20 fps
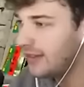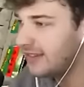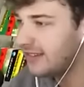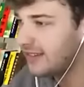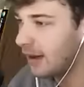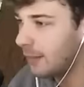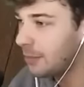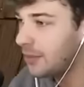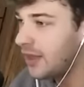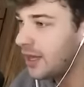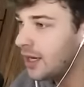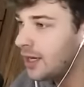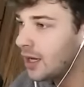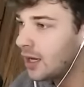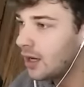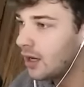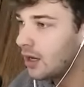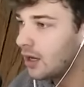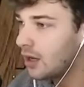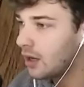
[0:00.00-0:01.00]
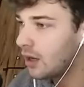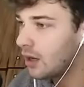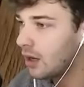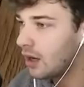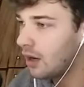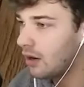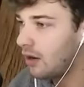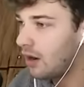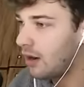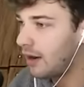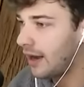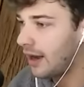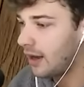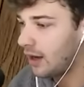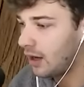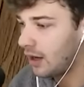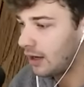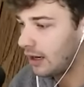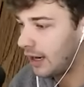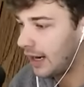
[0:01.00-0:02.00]
something? All right,
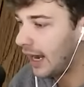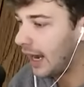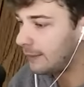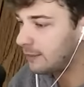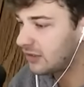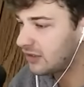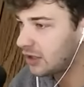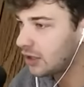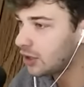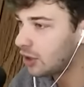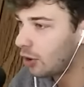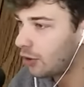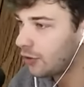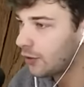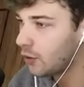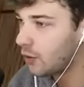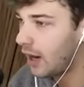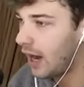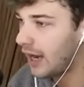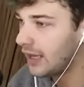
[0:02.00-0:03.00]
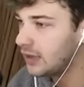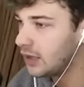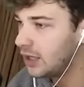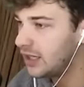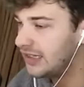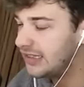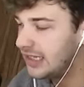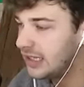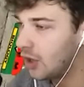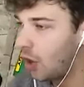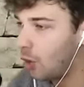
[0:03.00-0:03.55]
I, I'm just going to go through. I literally see an